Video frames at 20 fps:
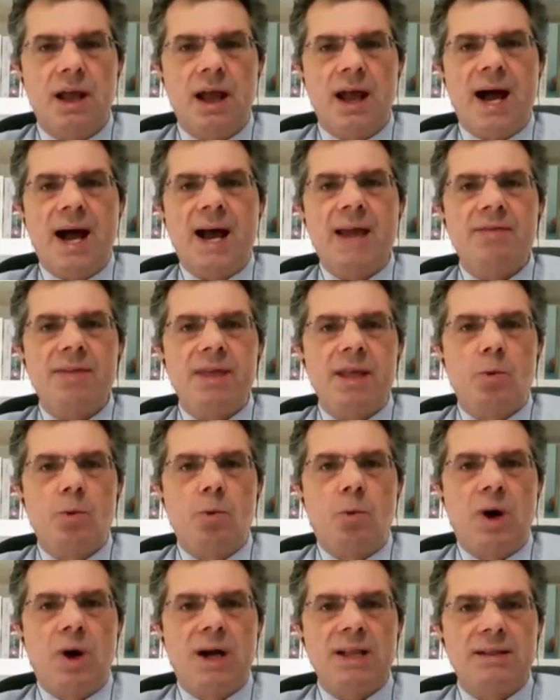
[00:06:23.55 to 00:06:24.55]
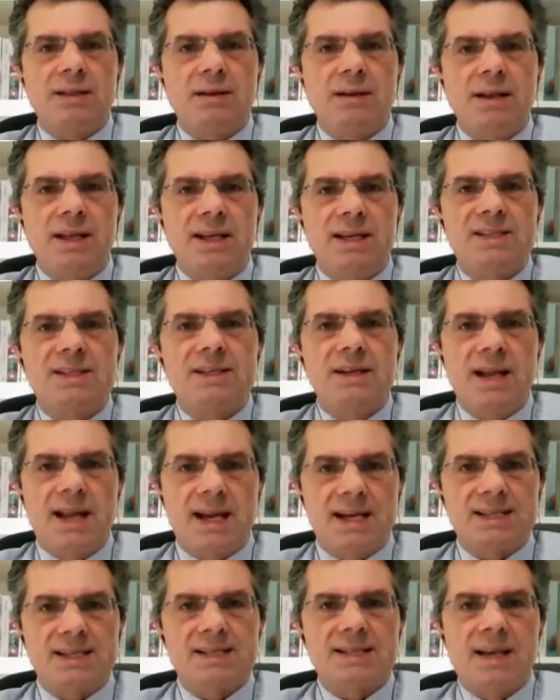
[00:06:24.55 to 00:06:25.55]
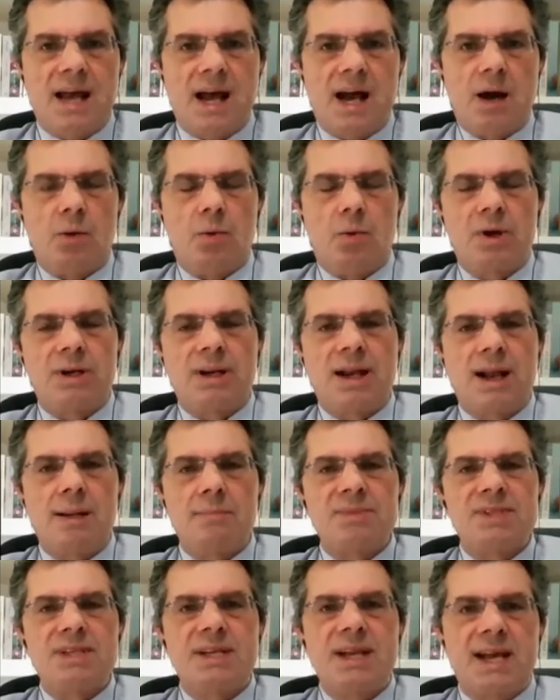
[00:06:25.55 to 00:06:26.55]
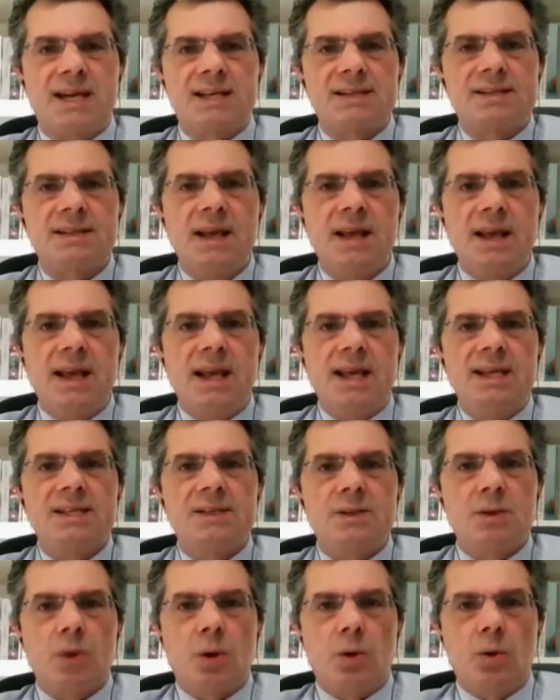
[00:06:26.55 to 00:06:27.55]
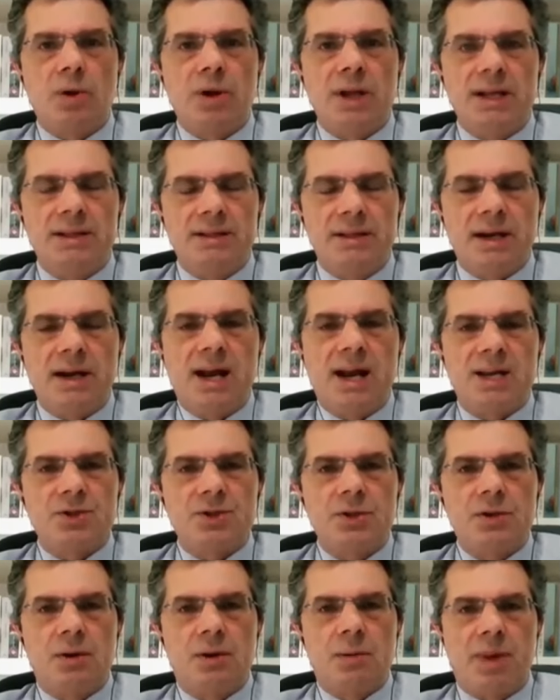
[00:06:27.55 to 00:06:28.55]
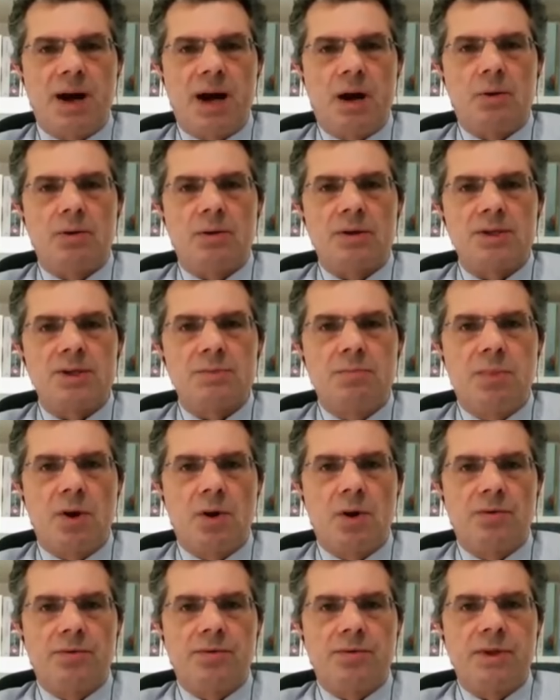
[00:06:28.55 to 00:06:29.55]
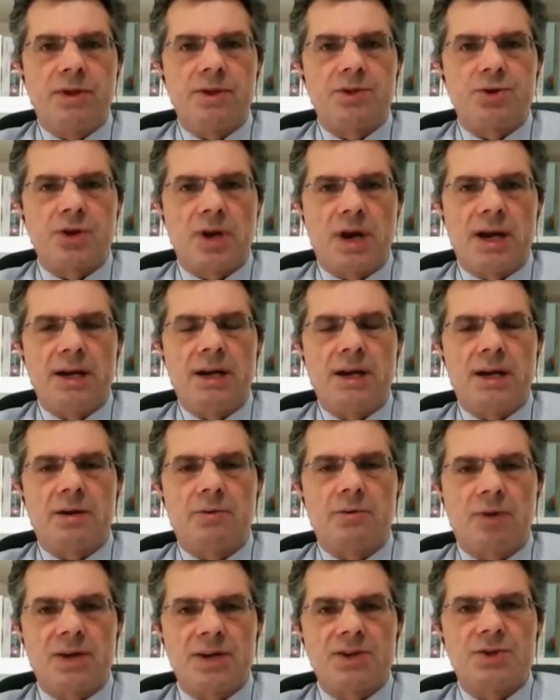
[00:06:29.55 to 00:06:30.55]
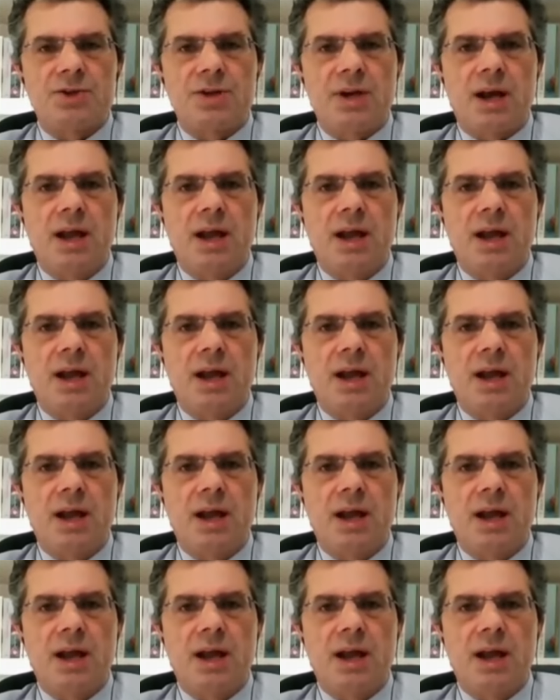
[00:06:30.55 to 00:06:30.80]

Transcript: I think what is next now, what comes next, is the international powers, both China, Russia,